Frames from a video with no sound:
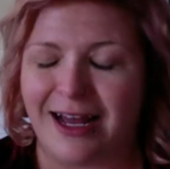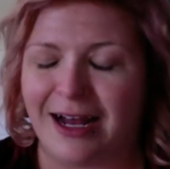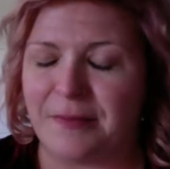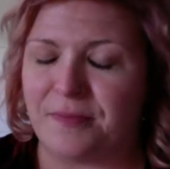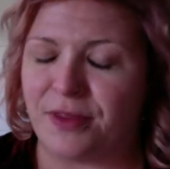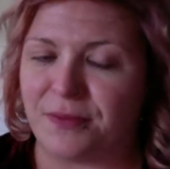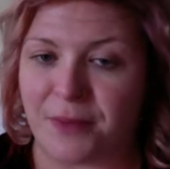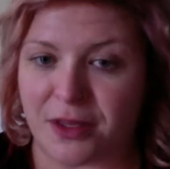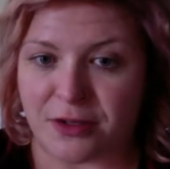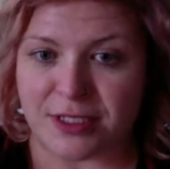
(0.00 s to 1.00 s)
The
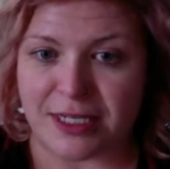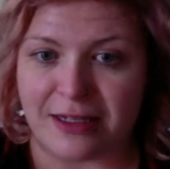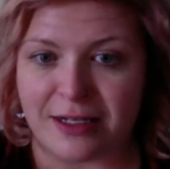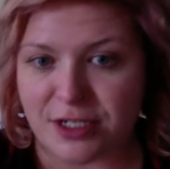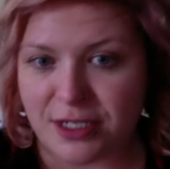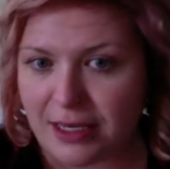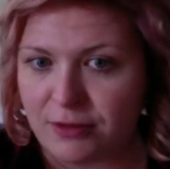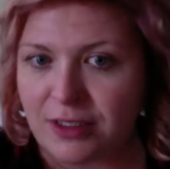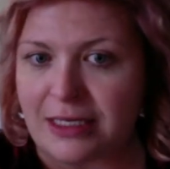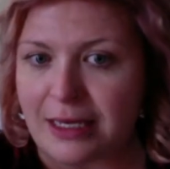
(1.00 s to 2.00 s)
Mother's Day collection came
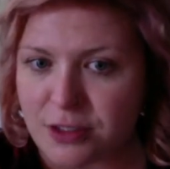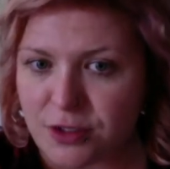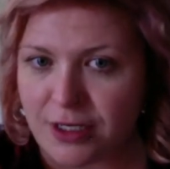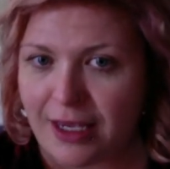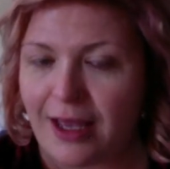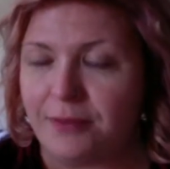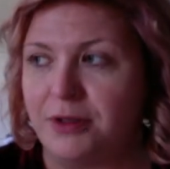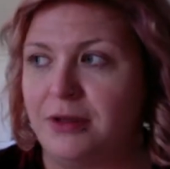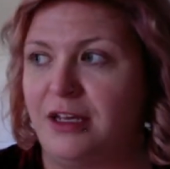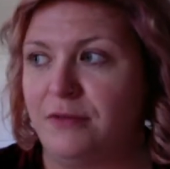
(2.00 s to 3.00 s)
out yesterday. I
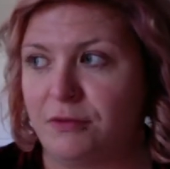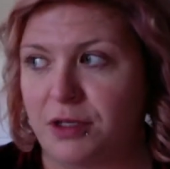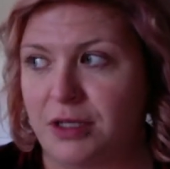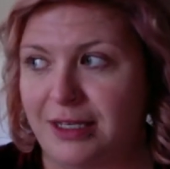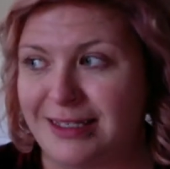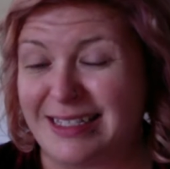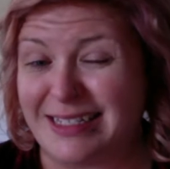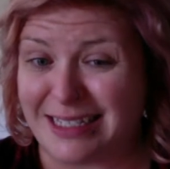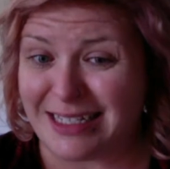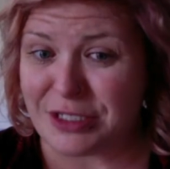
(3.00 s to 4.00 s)
believe everything is
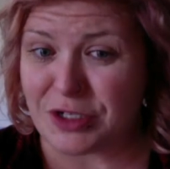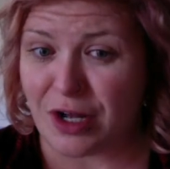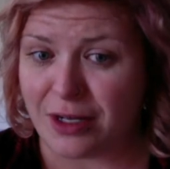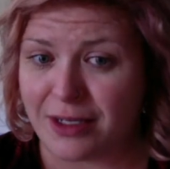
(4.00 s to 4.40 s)
still in stock,